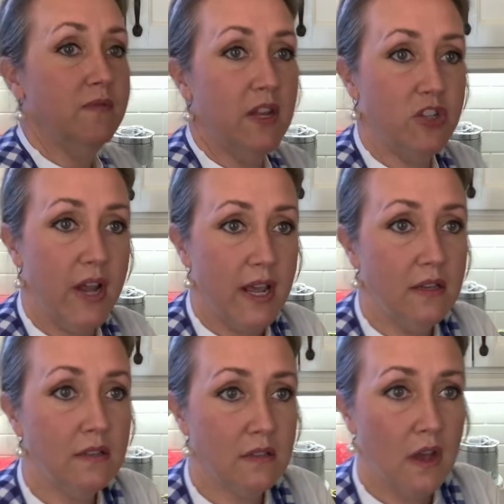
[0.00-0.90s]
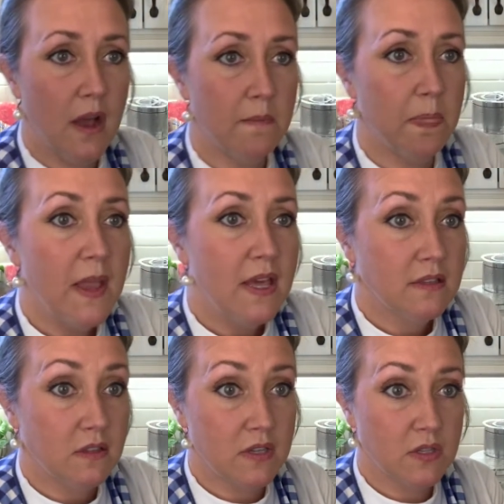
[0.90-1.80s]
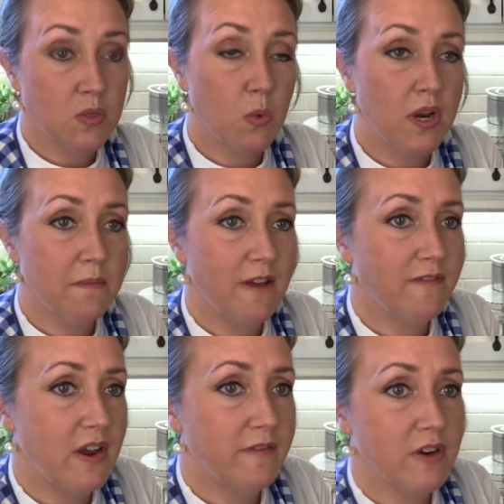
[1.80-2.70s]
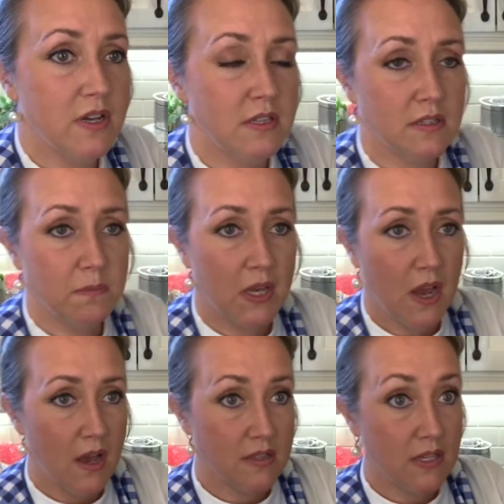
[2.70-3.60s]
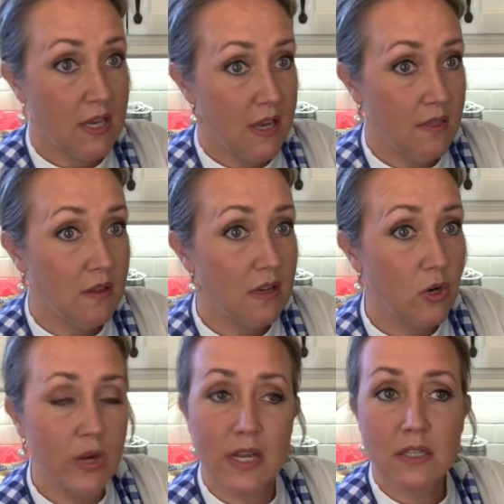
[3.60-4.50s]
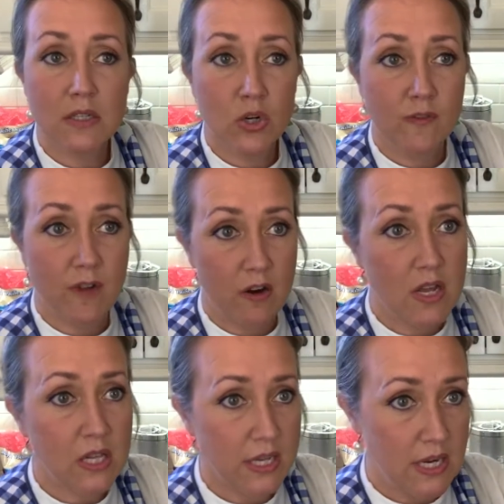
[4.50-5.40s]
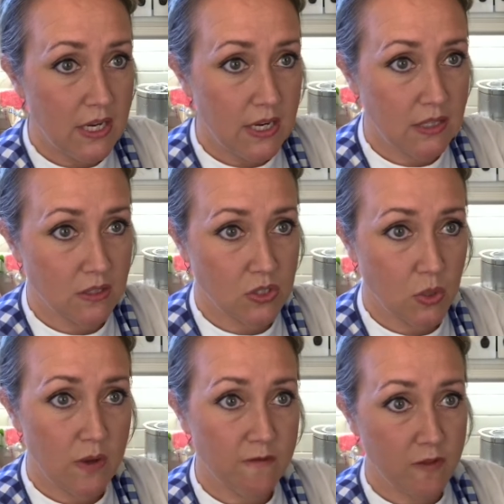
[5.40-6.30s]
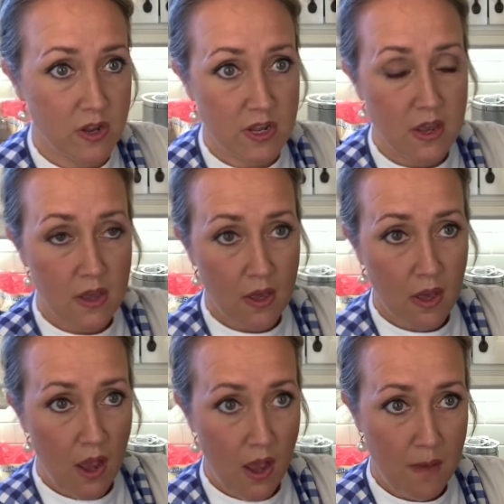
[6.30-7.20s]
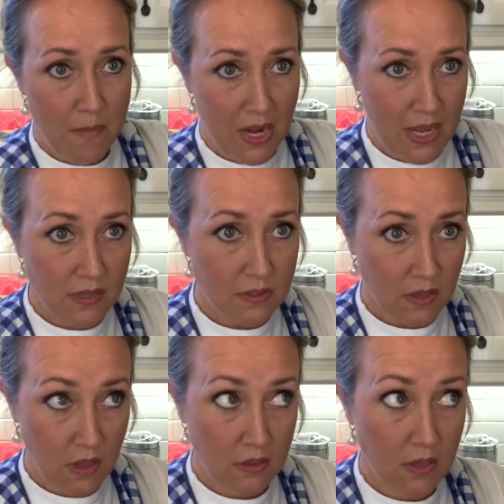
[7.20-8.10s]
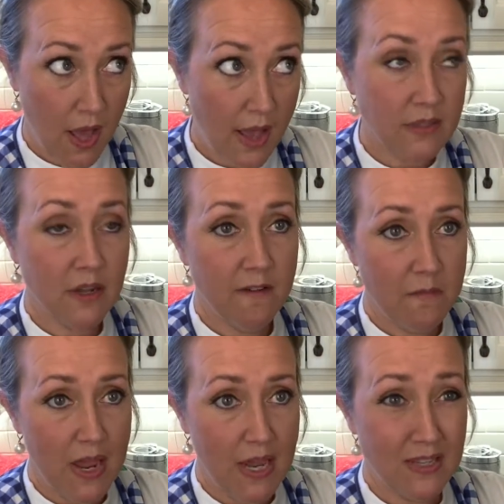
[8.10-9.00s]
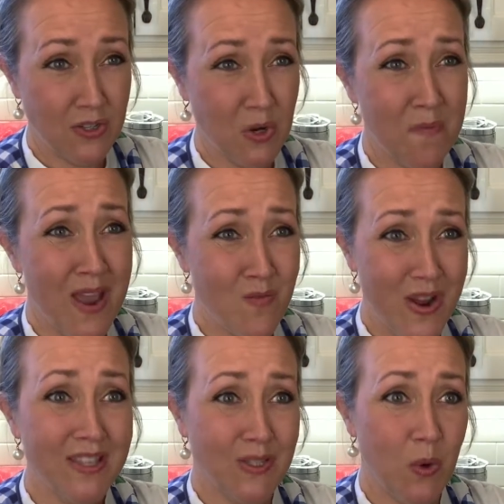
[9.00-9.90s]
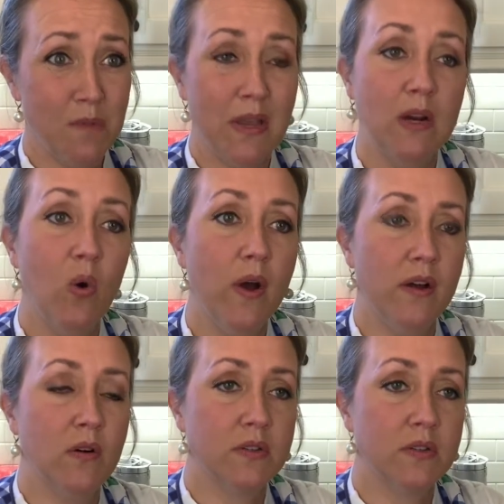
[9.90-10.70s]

Veganaise. Um, so this is one of my favorites because again the ingredients are very clean and it's a soy-free uh, mayonnaise. A lot of mayonnaises are made with soybean oil.